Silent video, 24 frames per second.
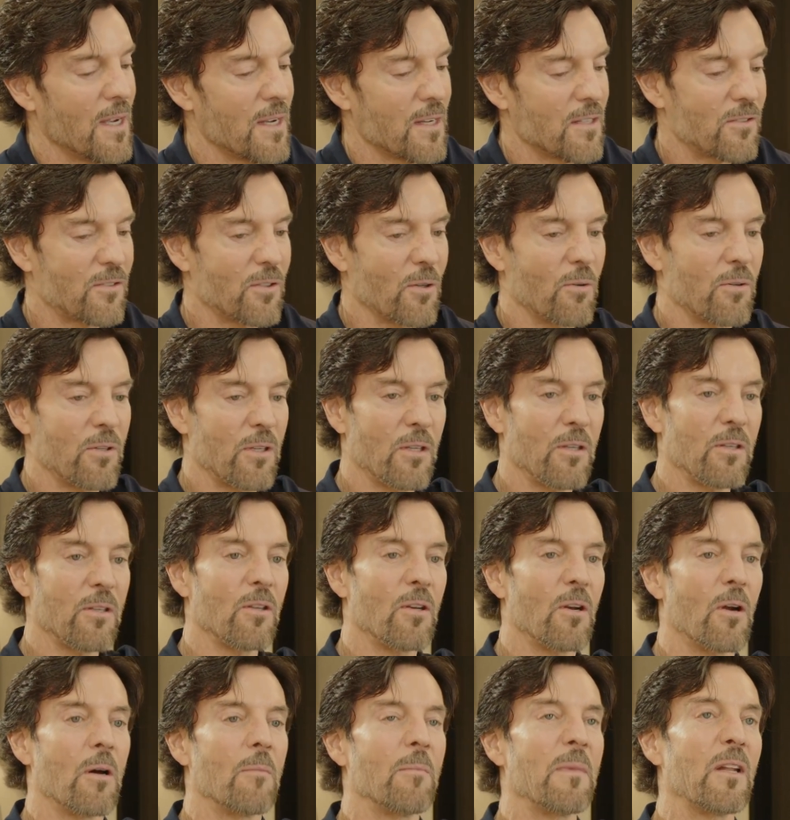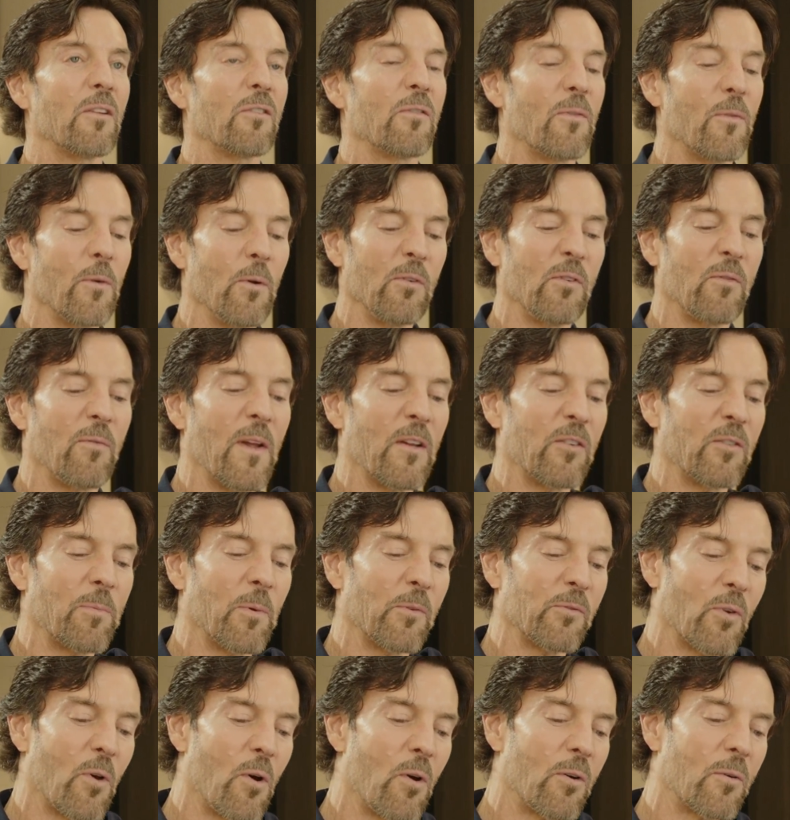So, it's fruits,
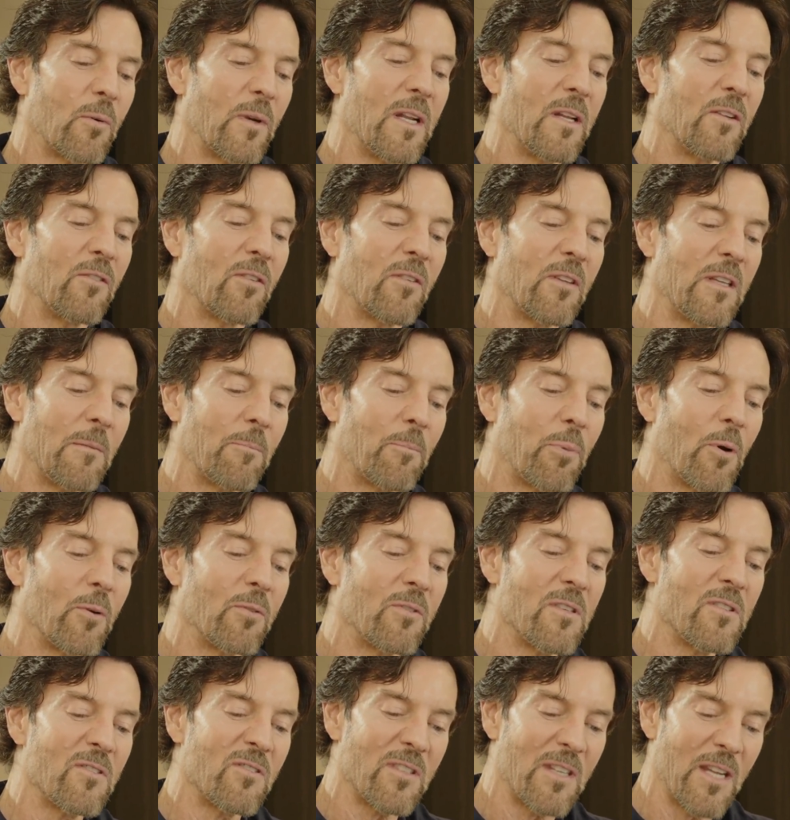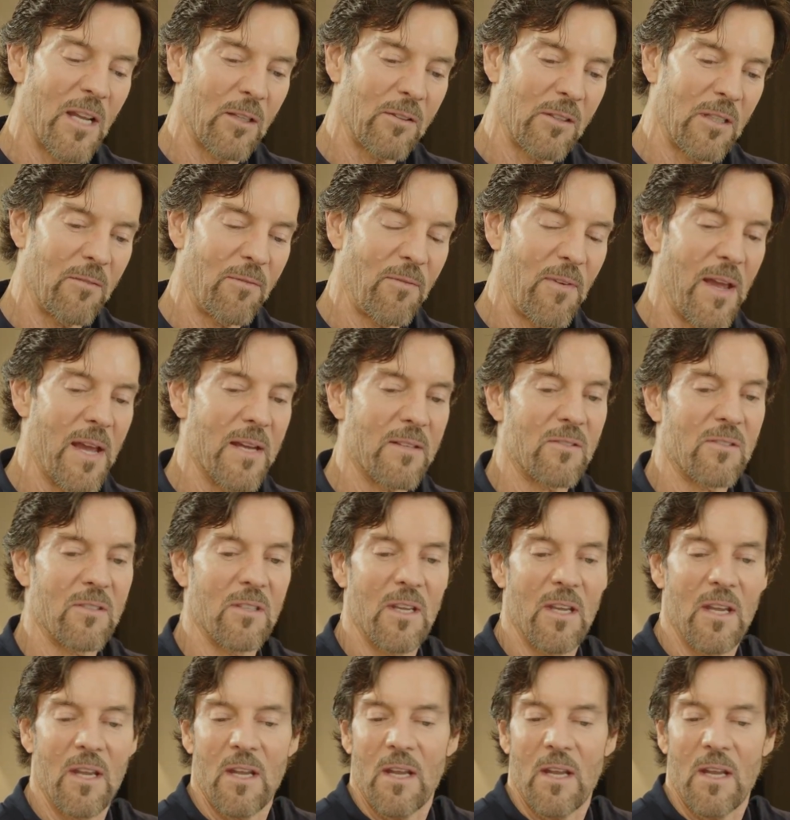vegetables, whole grains, lean proteins, and healthy fats.